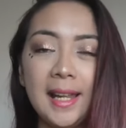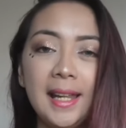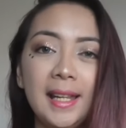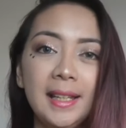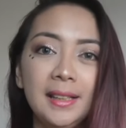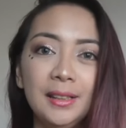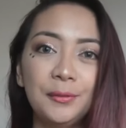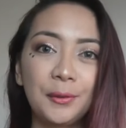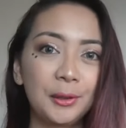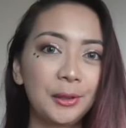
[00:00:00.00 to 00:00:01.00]
and
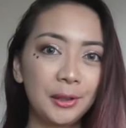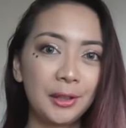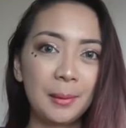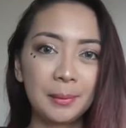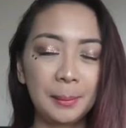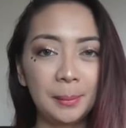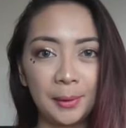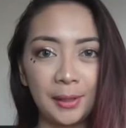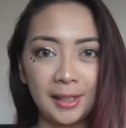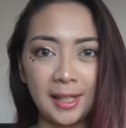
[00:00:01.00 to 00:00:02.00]
for her upcoming
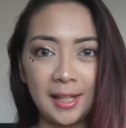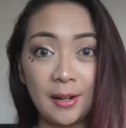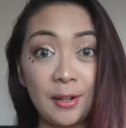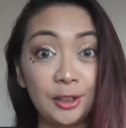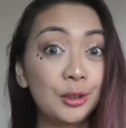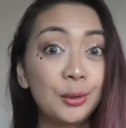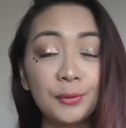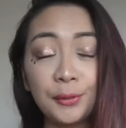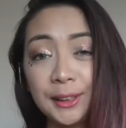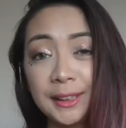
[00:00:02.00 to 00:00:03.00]
birthday on
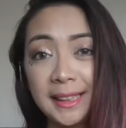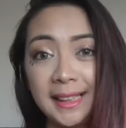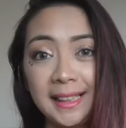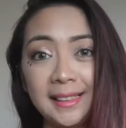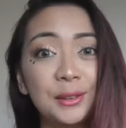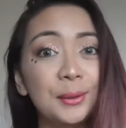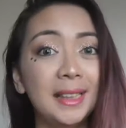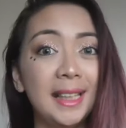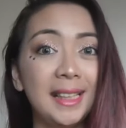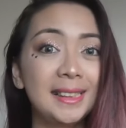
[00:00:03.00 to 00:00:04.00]
June fourteenth,
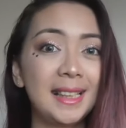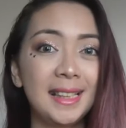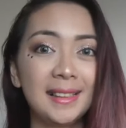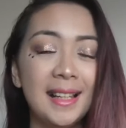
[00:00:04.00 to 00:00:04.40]
twenty eighteen.